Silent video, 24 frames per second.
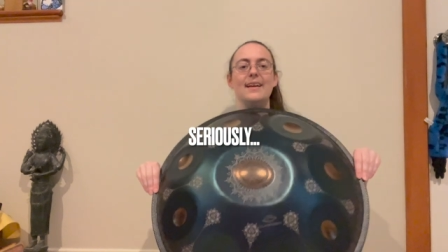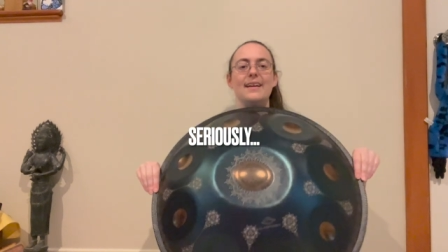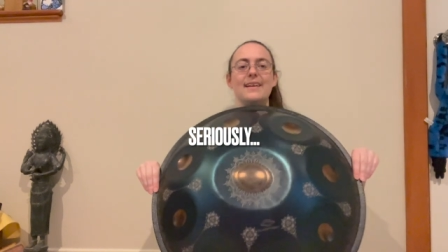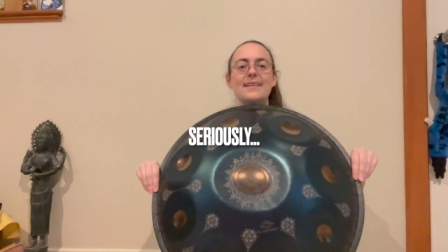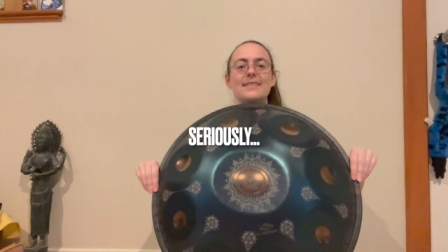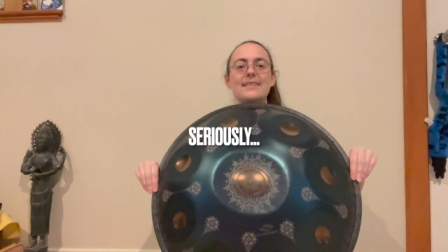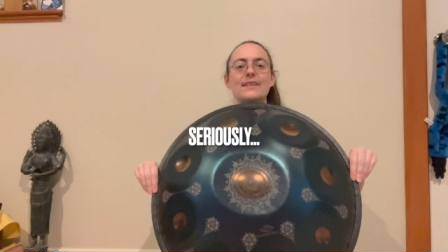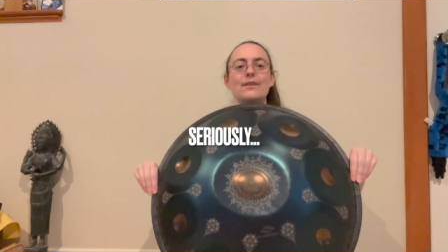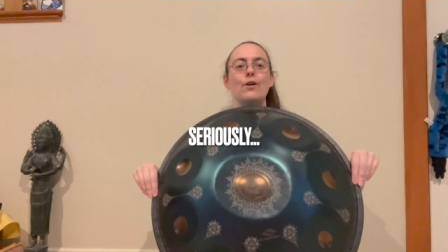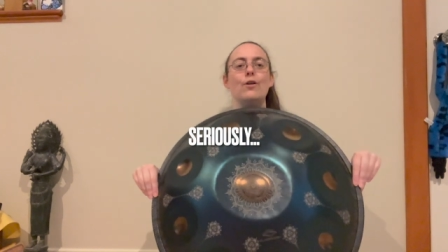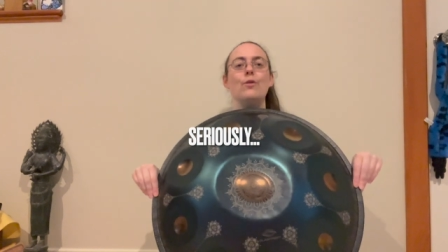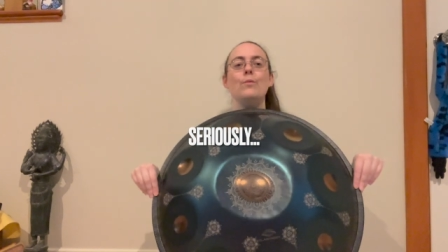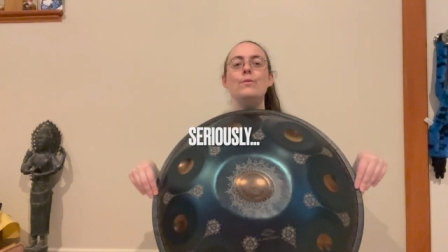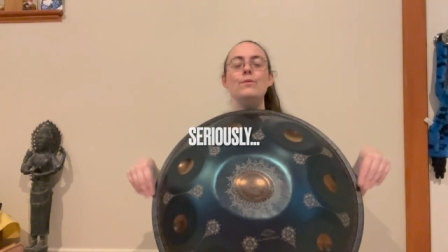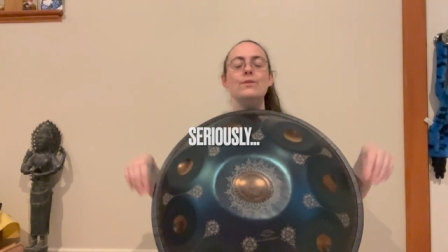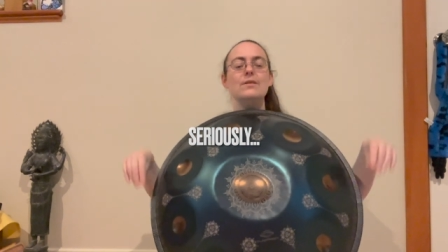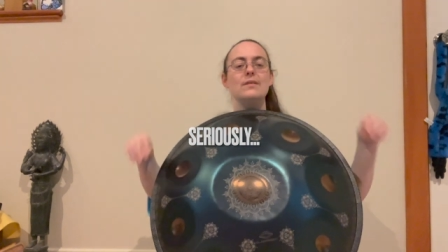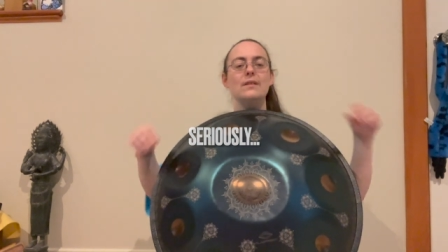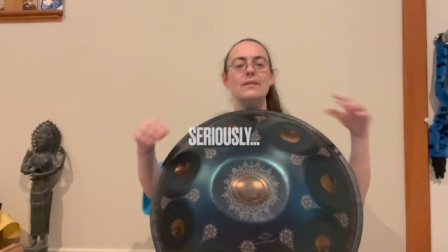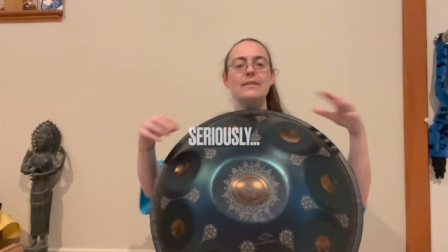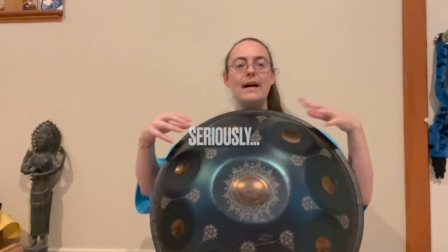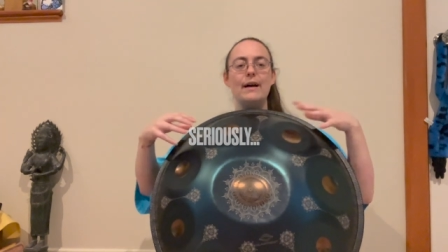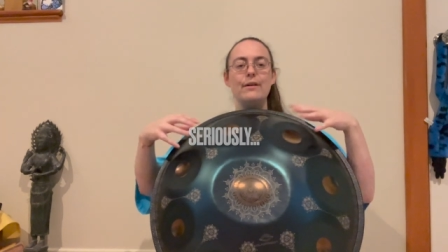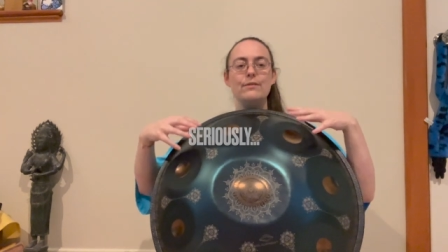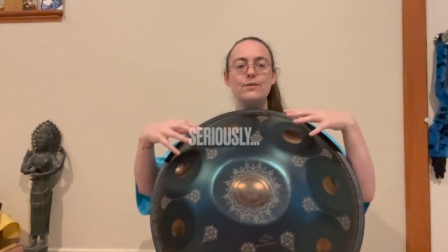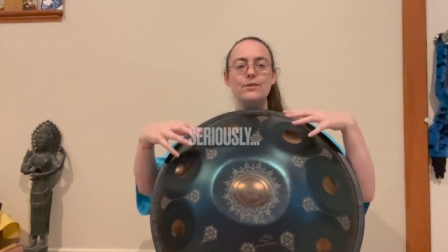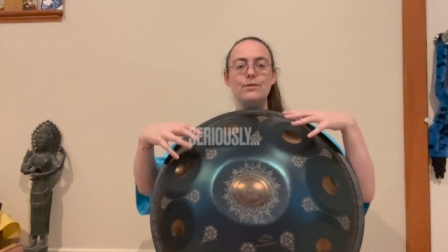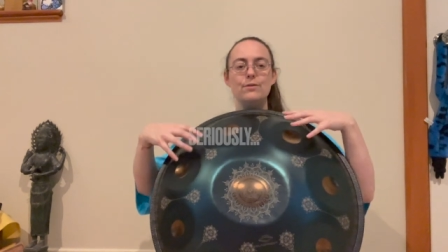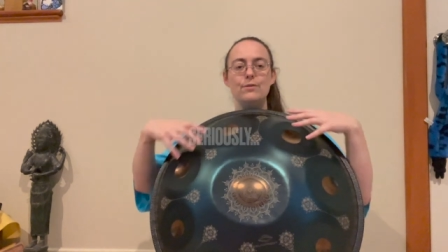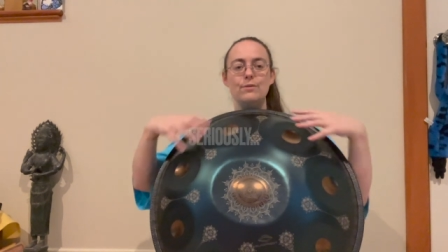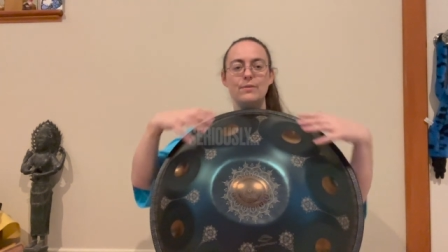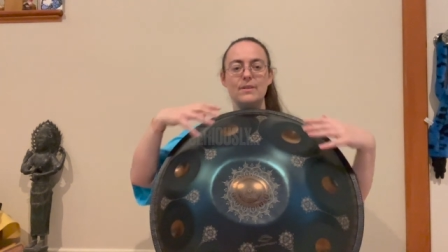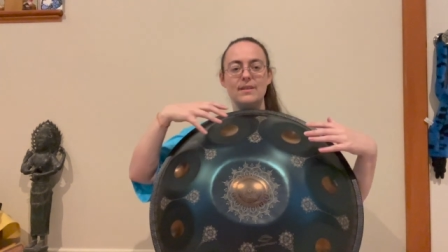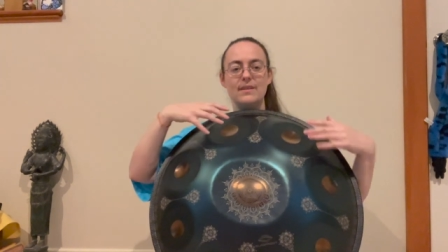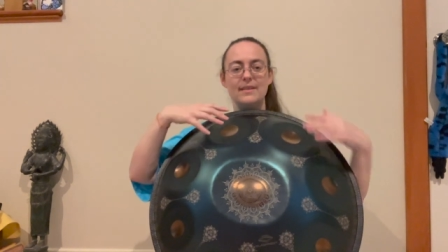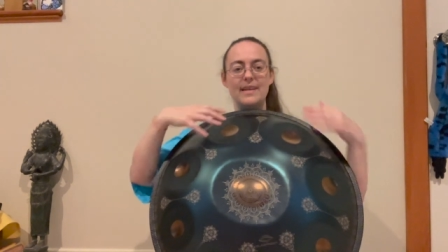is it almost allows you,
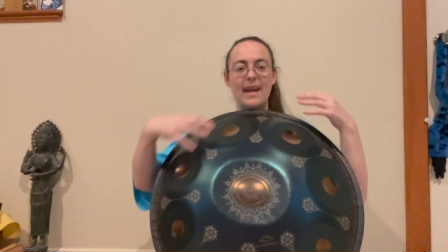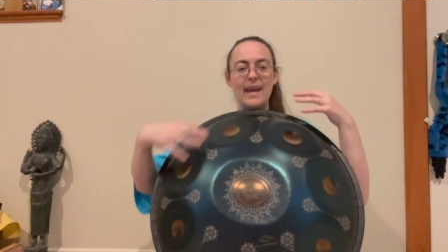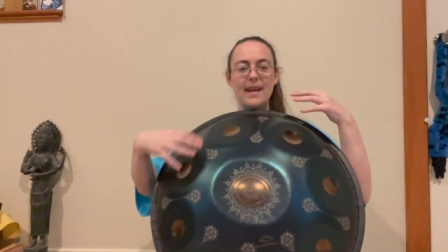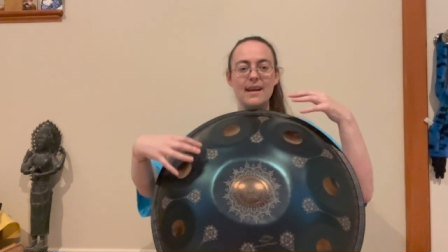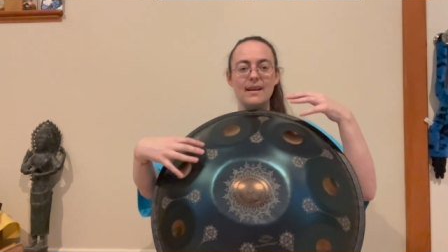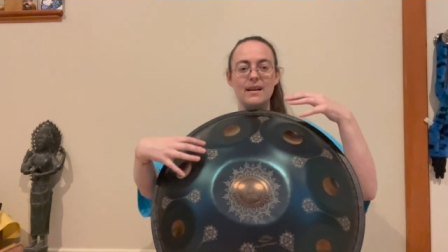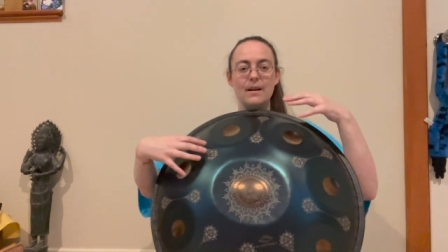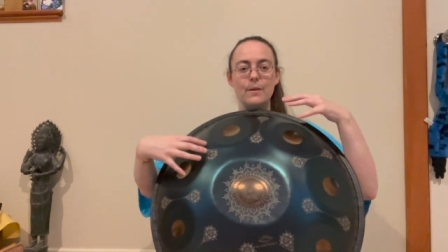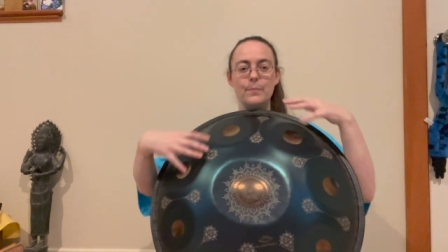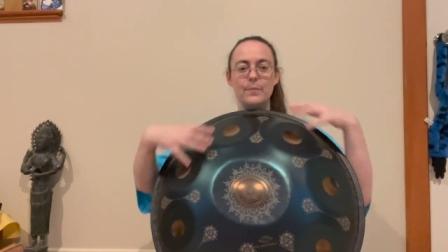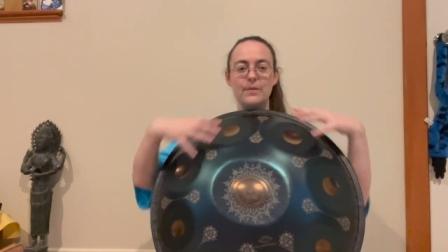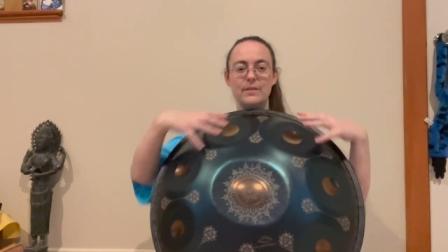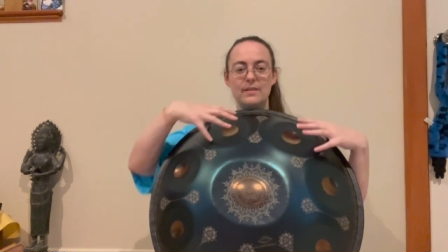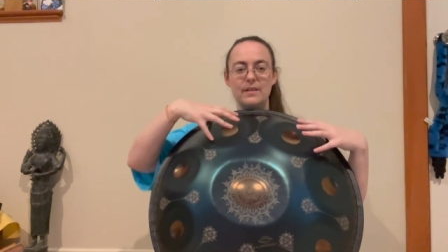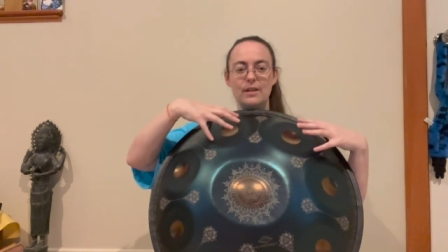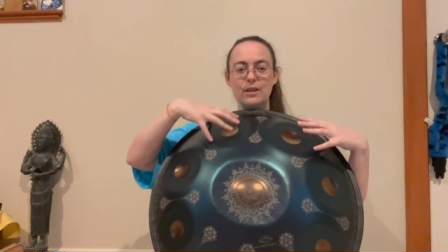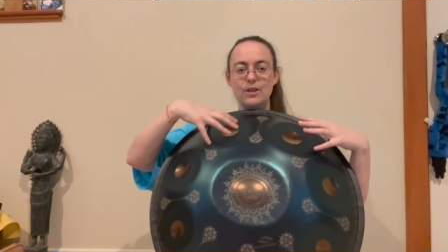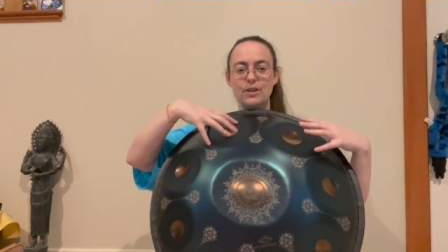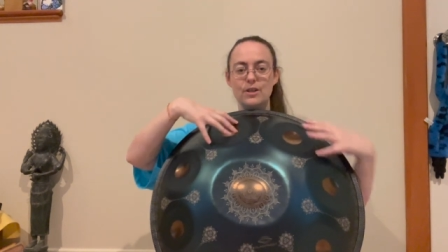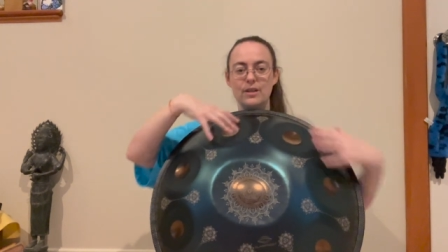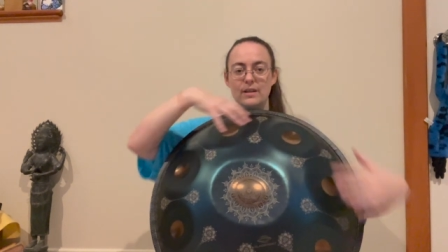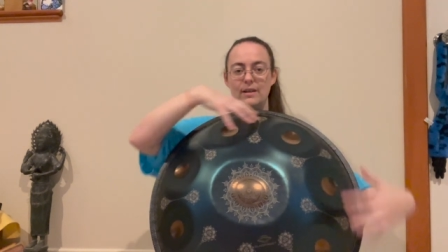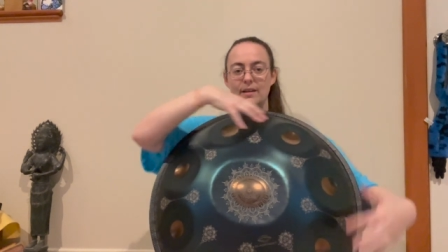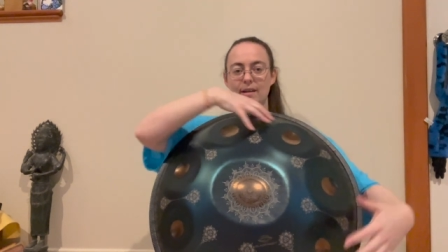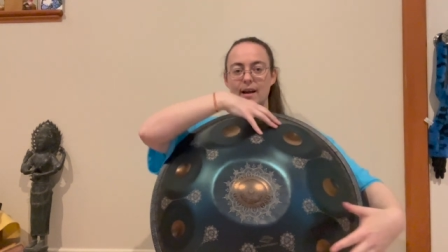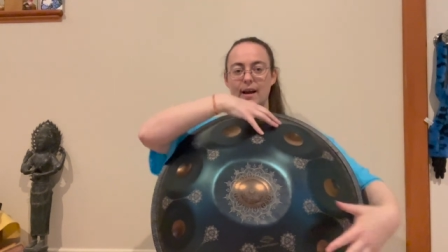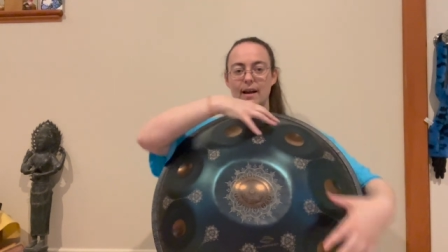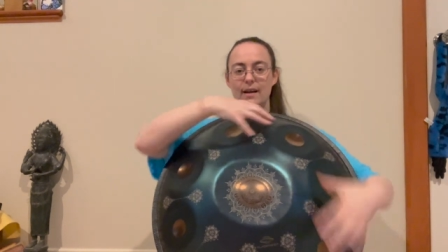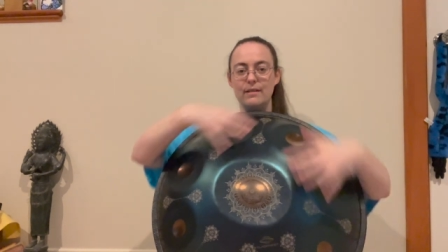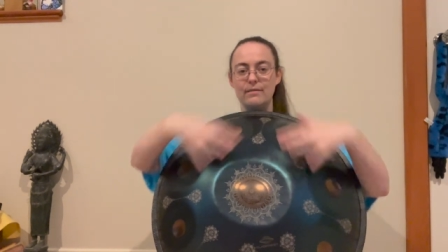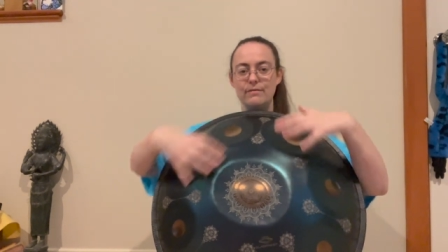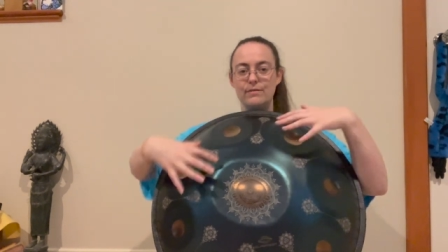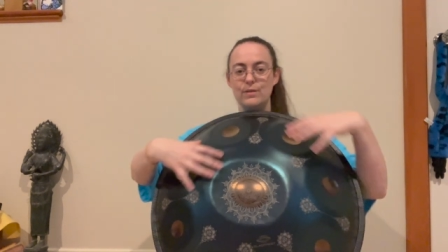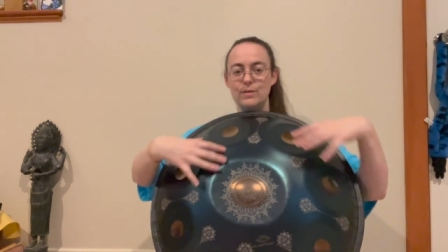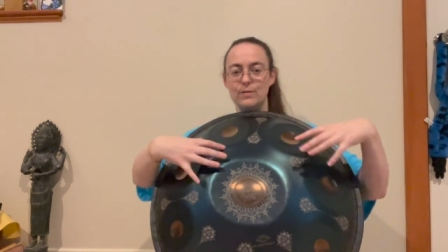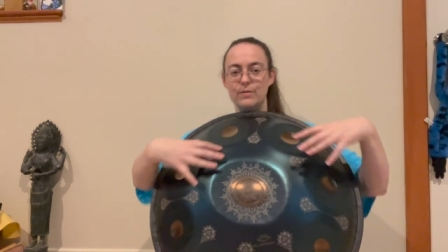you can take a position and kind
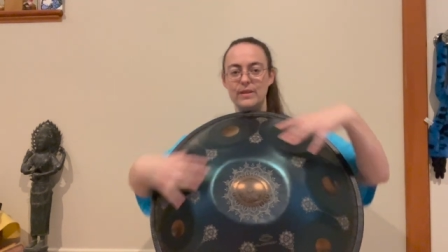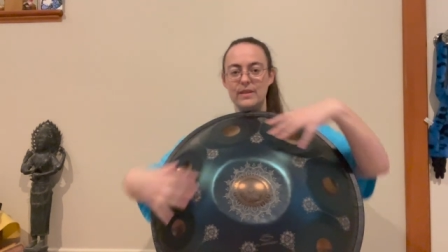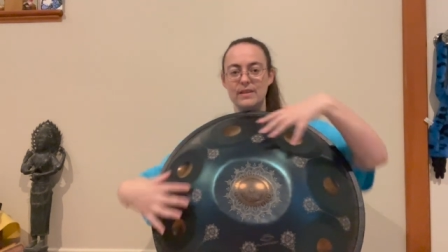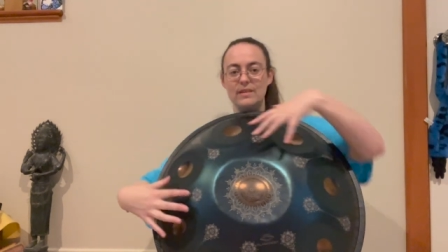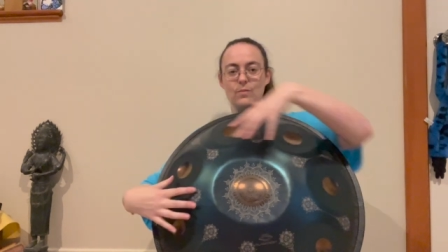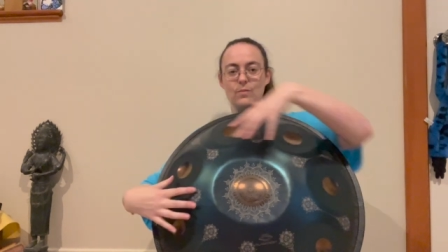of do this